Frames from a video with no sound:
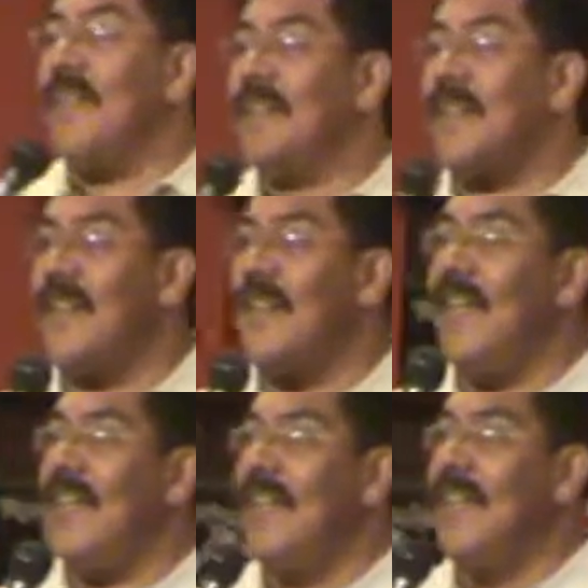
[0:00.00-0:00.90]
on
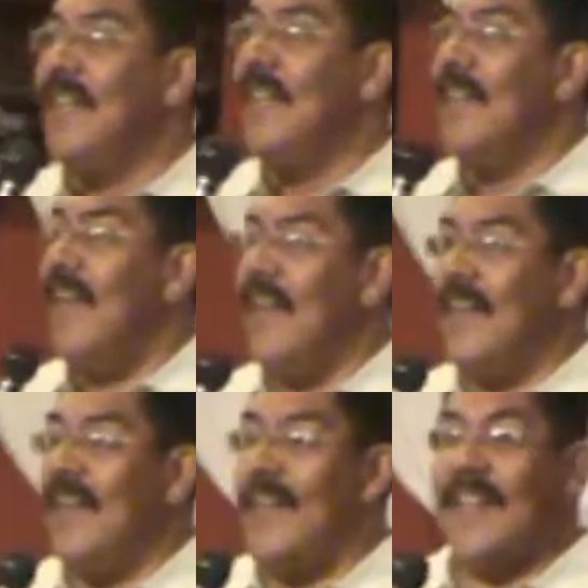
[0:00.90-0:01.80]
Sunday and,
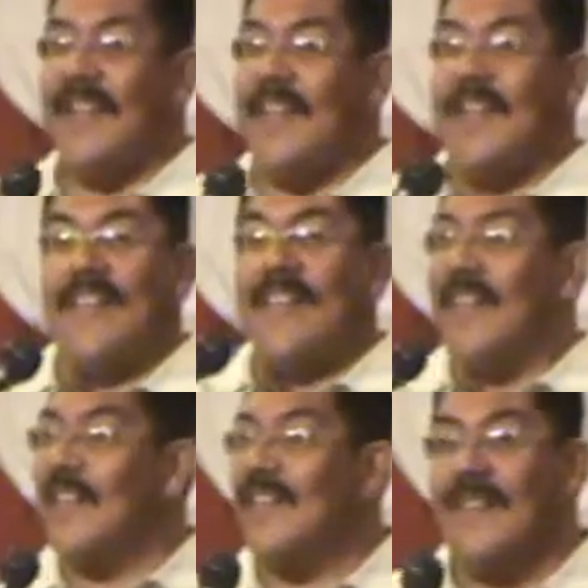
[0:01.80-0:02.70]
and, and, and,
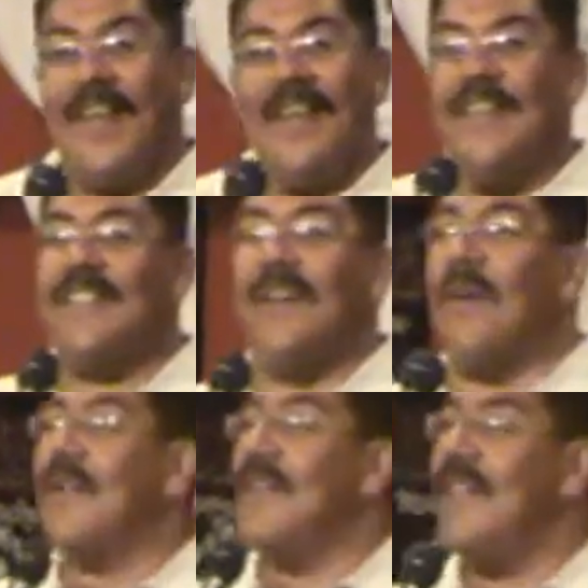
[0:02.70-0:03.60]
and hey, it's
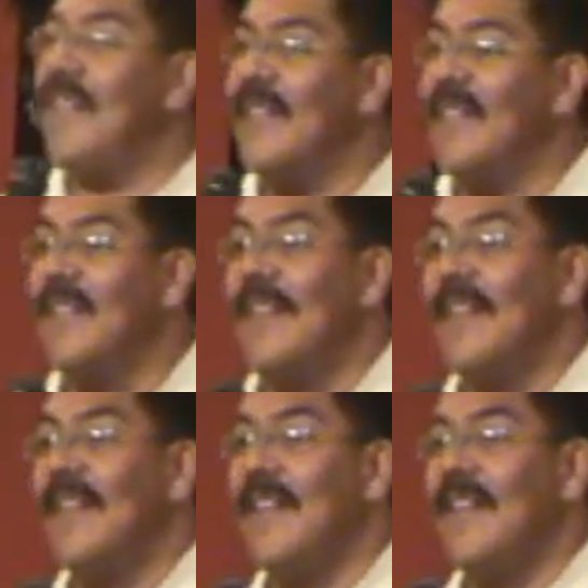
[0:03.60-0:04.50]
all good.
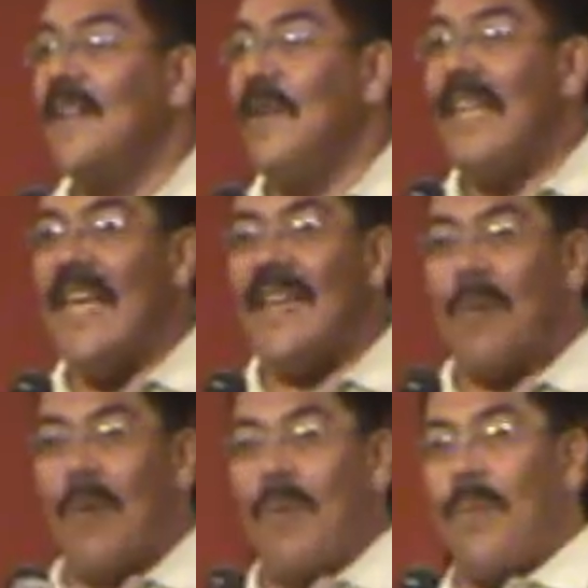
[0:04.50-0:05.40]
We had
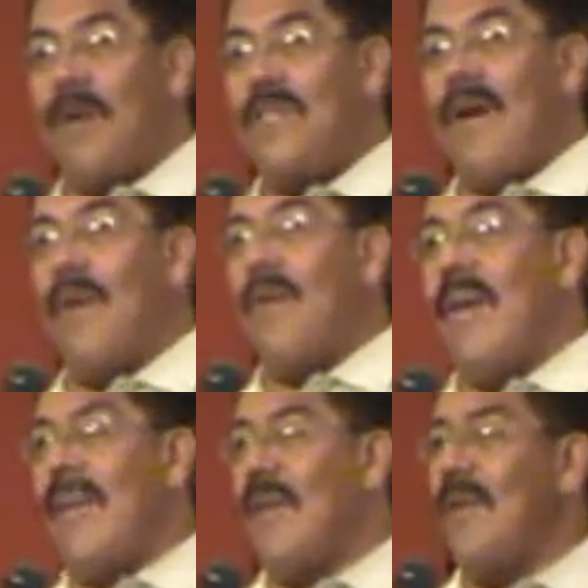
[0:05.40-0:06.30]
to push our
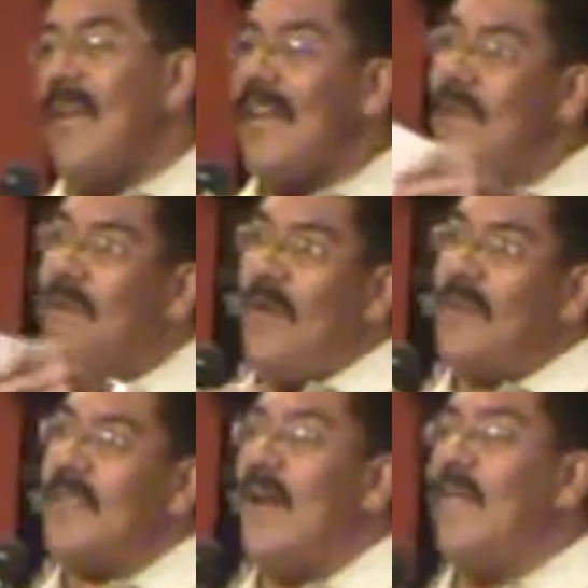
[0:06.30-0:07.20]
way in. We had to
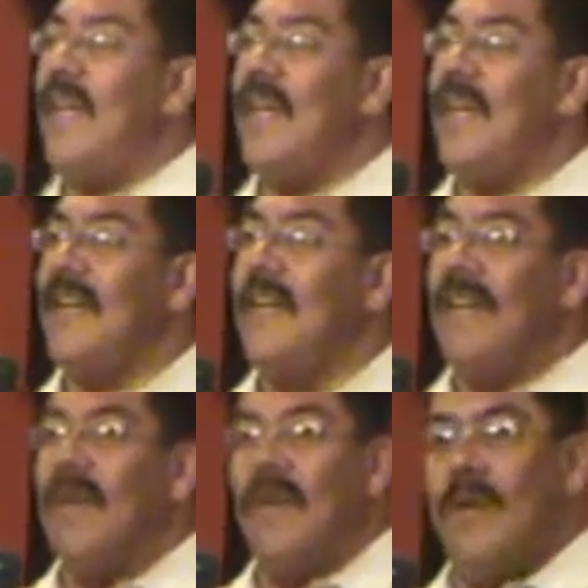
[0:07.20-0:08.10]
force our way in.
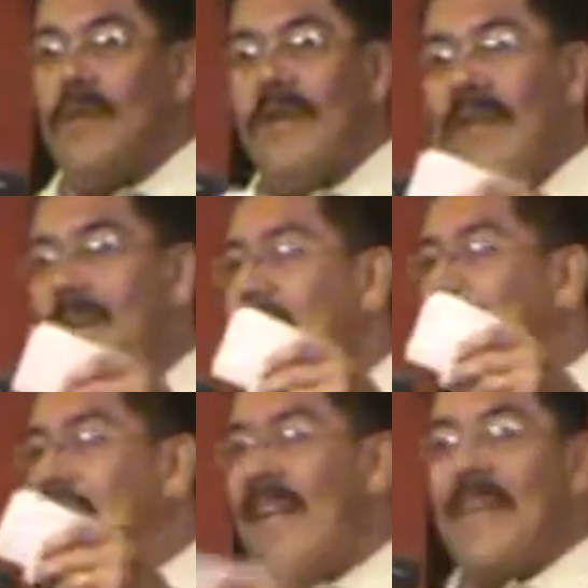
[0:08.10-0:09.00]
you know what I
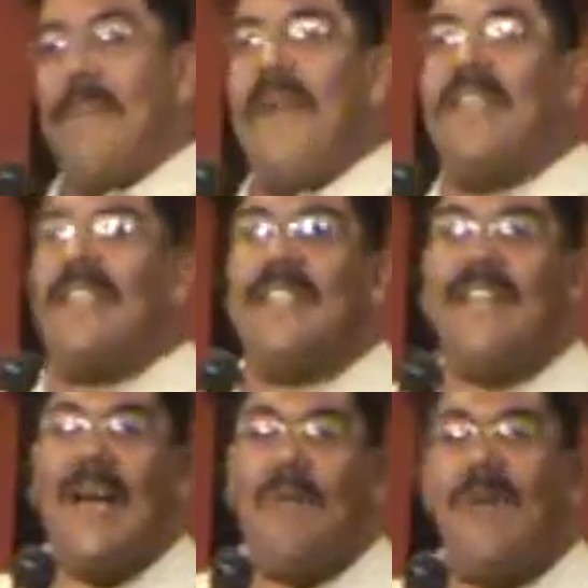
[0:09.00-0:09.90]
mean? We had to make things
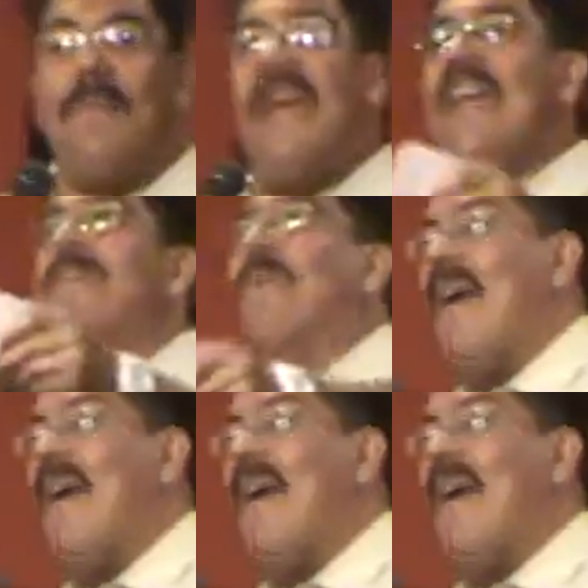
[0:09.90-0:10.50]
happen. We made